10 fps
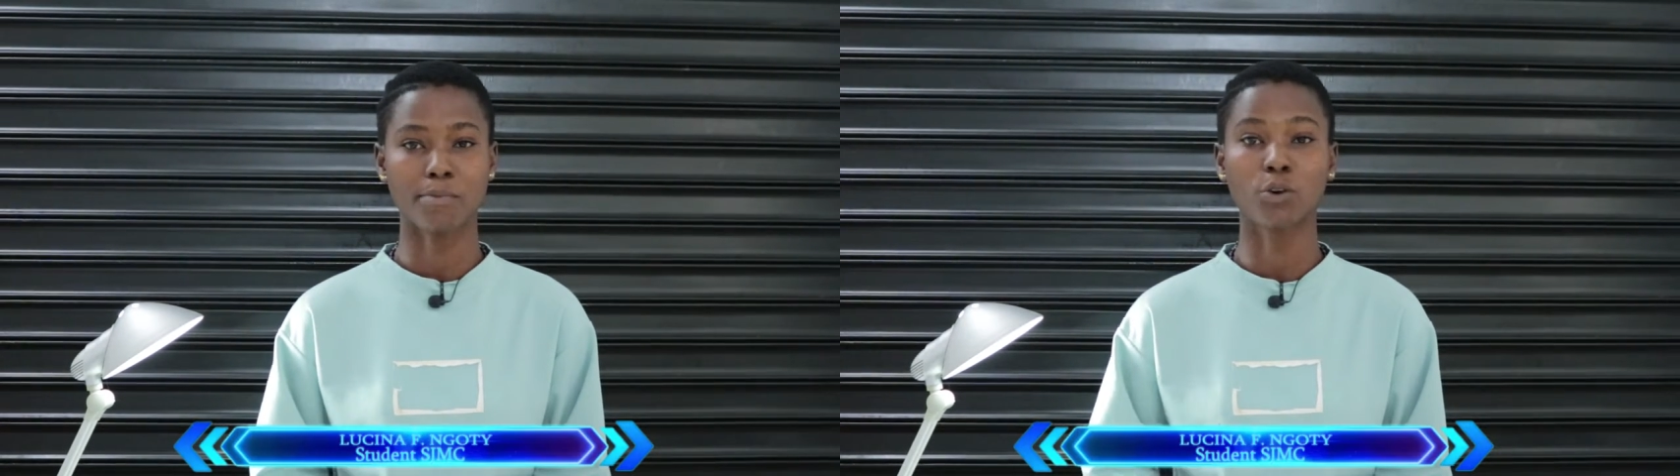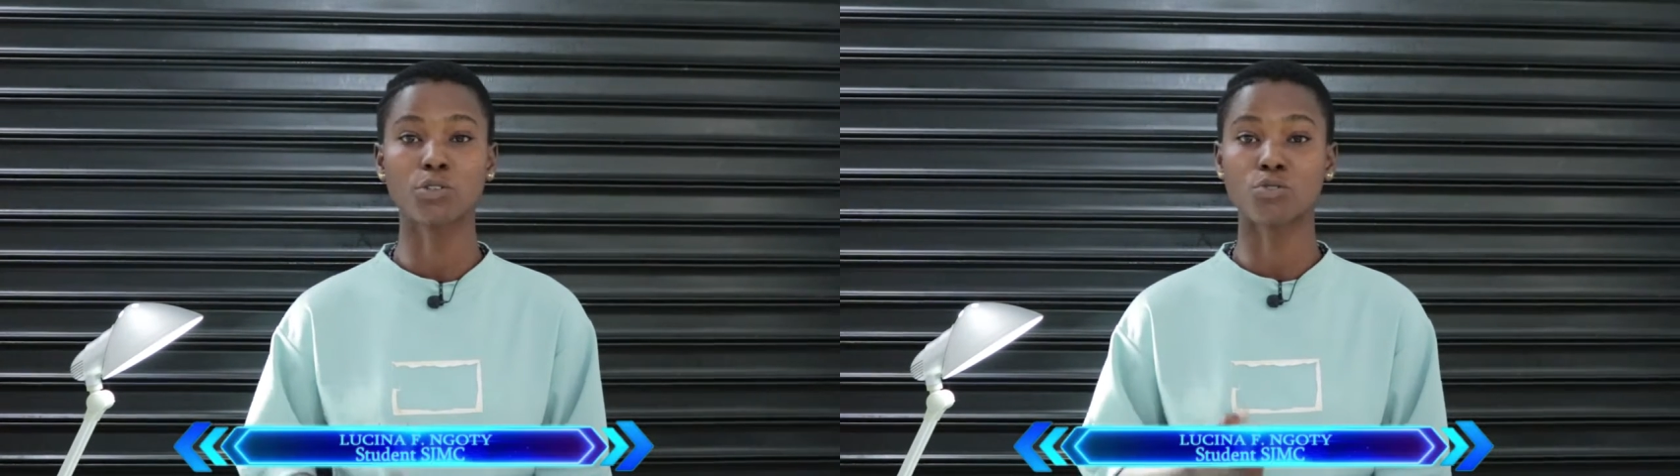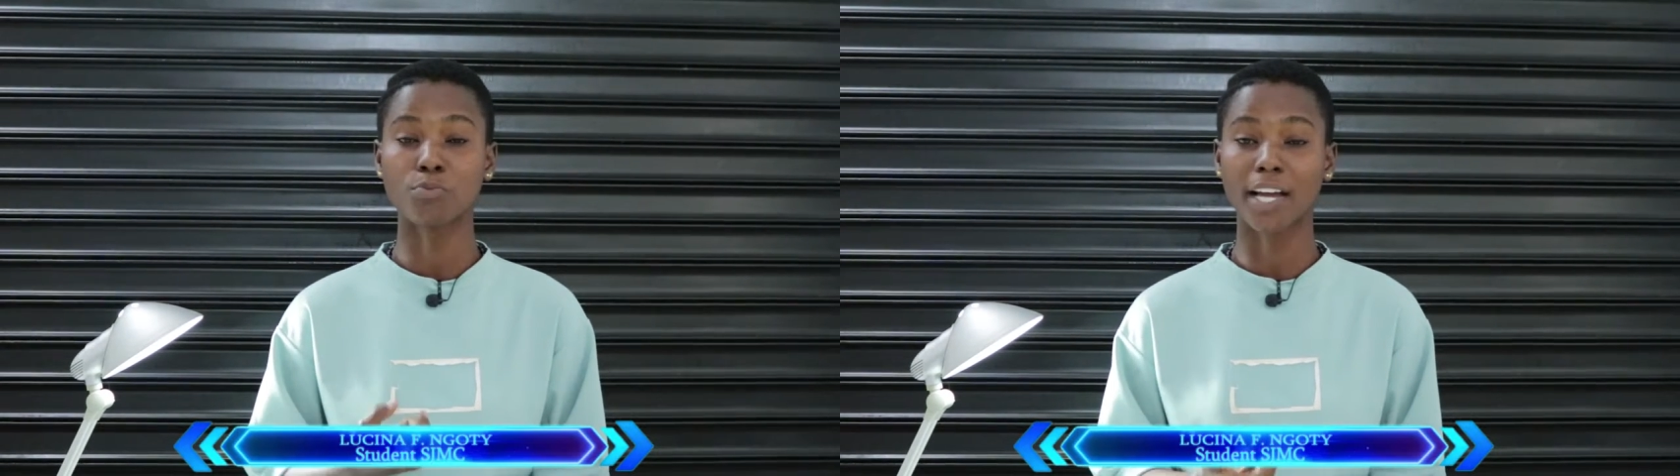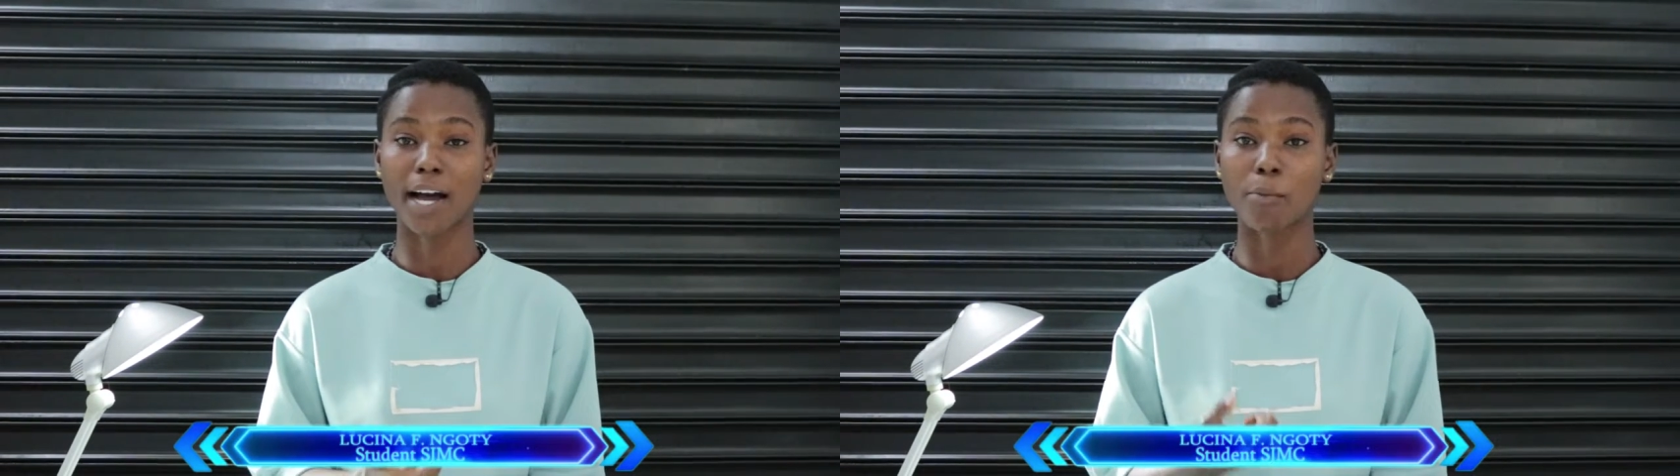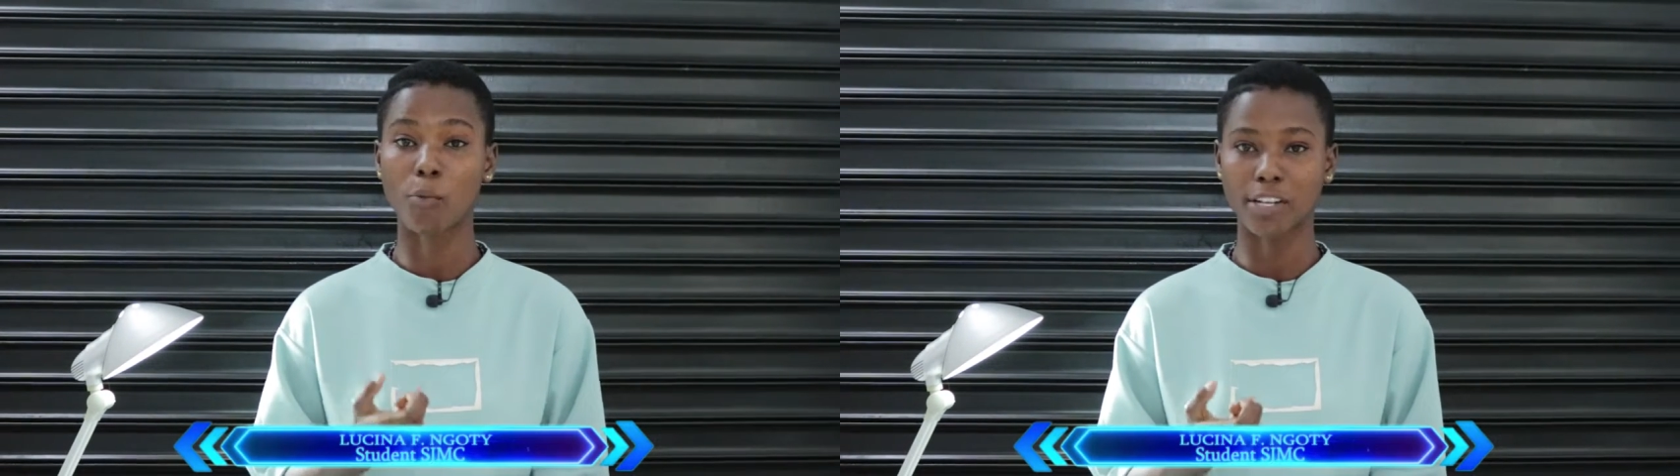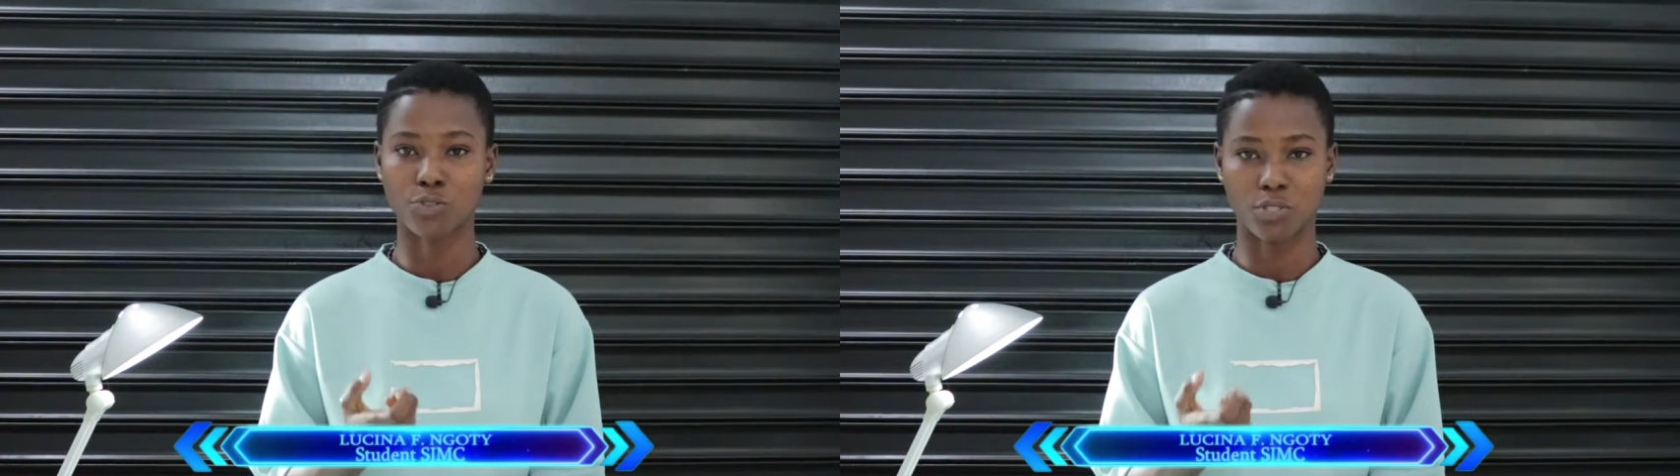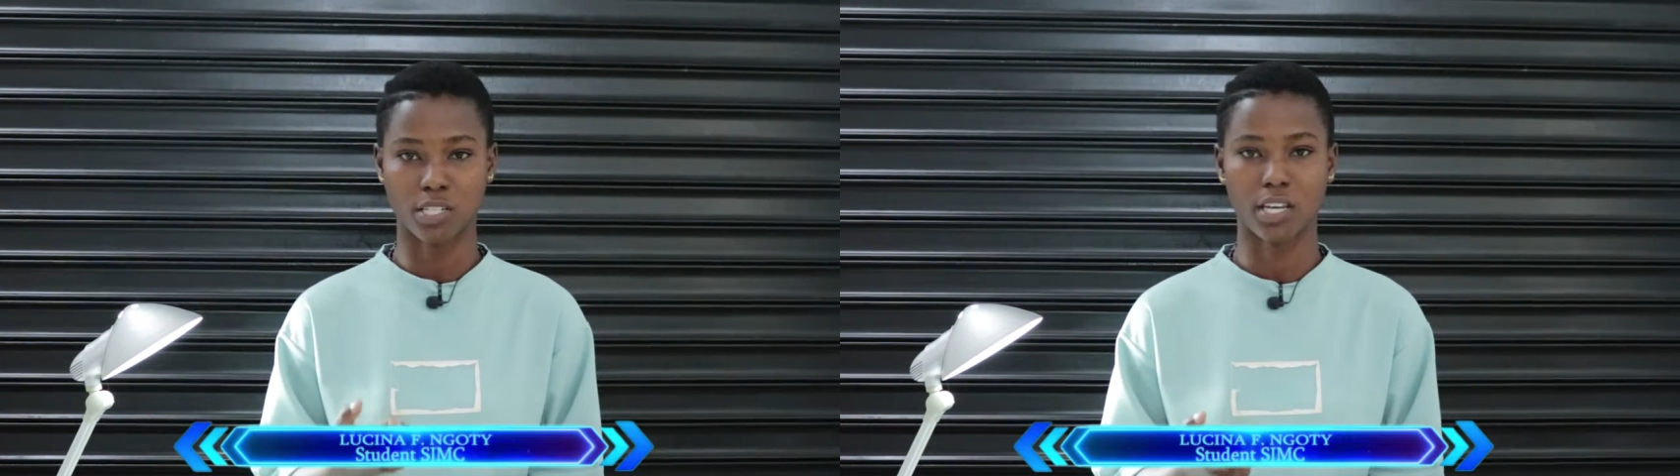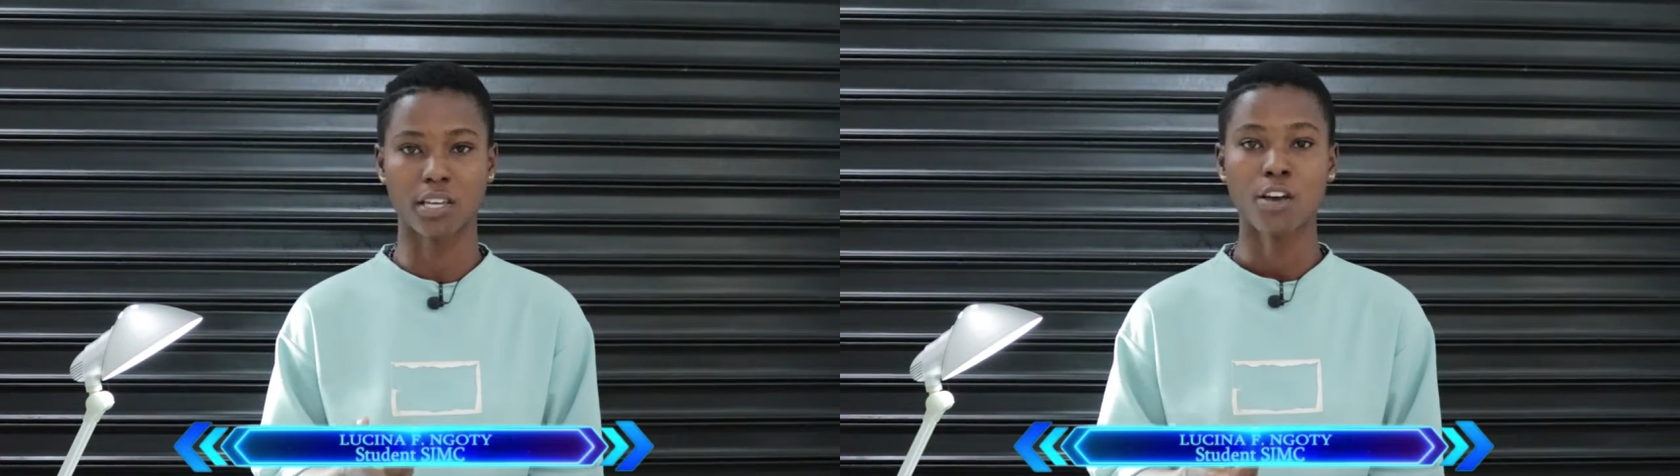because you become what you
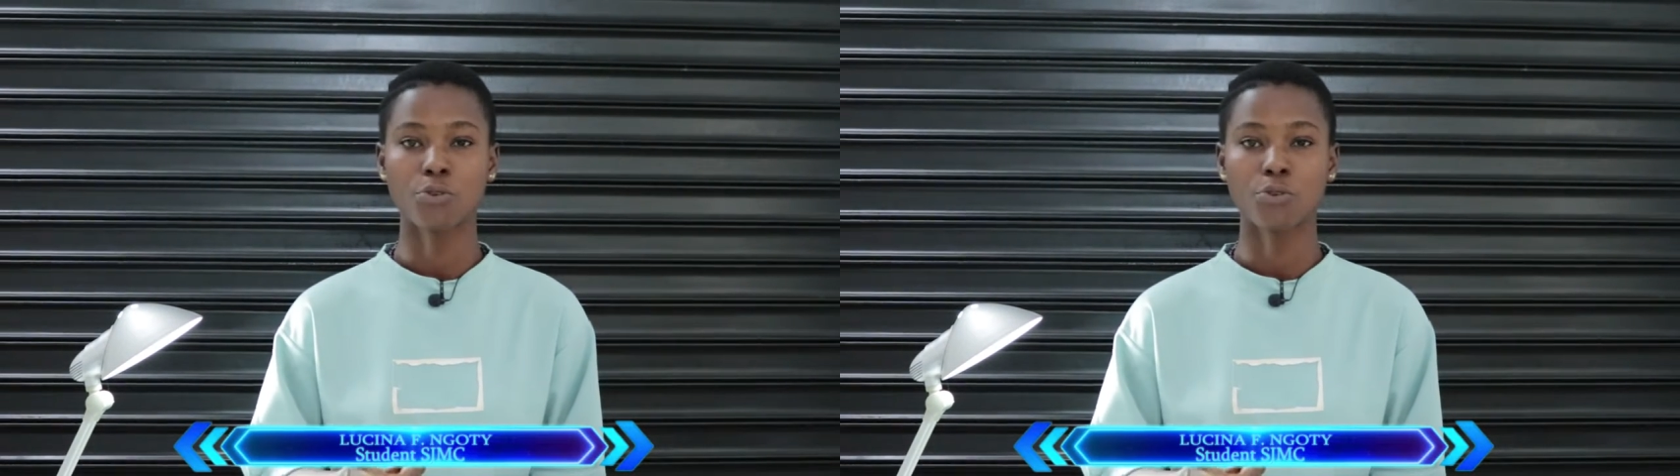say.